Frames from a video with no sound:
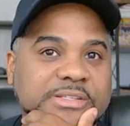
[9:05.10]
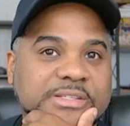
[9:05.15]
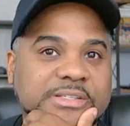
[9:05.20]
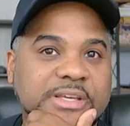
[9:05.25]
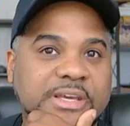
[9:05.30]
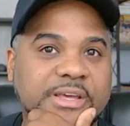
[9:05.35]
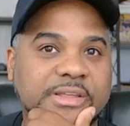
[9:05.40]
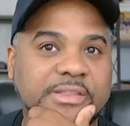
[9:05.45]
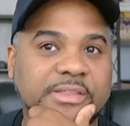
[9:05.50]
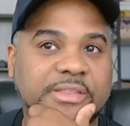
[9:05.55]

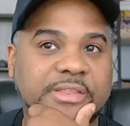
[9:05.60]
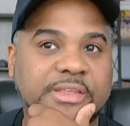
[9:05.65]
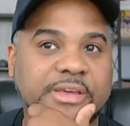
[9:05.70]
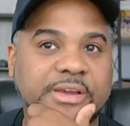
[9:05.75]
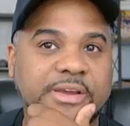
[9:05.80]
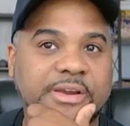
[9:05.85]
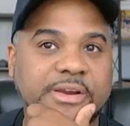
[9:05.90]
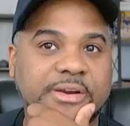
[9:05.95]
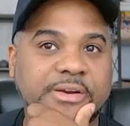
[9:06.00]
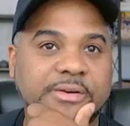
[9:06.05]
set
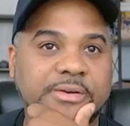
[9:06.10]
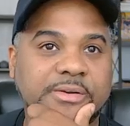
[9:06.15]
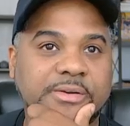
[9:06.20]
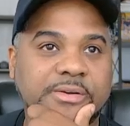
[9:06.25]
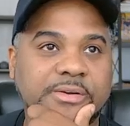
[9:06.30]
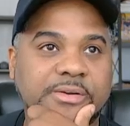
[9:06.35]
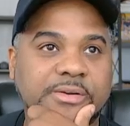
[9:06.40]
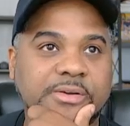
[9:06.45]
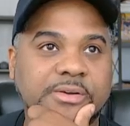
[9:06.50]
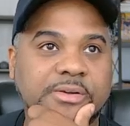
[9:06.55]
there.
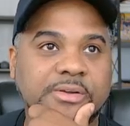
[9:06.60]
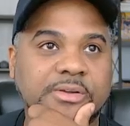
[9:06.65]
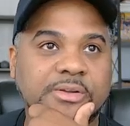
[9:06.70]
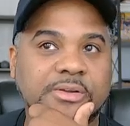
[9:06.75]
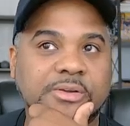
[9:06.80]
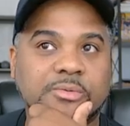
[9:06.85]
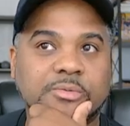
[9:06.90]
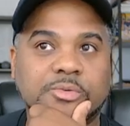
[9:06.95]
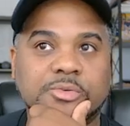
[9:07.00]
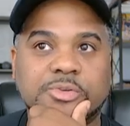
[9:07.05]

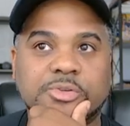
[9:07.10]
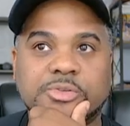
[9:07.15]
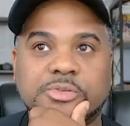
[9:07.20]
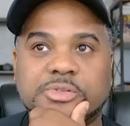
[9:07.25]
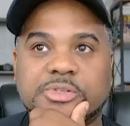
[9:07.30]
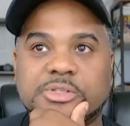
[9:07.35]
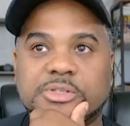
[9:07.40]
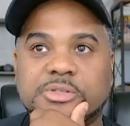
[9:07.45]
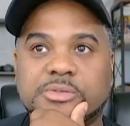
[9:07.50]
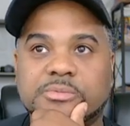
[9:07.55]
We'll do
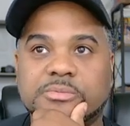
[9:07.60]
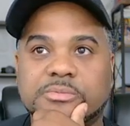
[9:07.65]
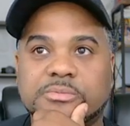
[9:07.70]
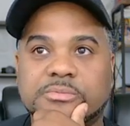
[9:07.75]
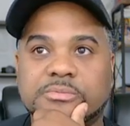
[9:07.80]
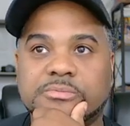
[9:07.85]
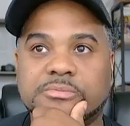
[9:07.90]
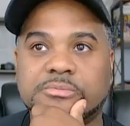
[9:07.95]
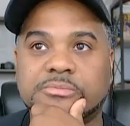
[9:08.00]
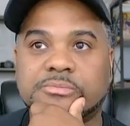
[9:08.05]

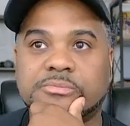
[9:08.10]
some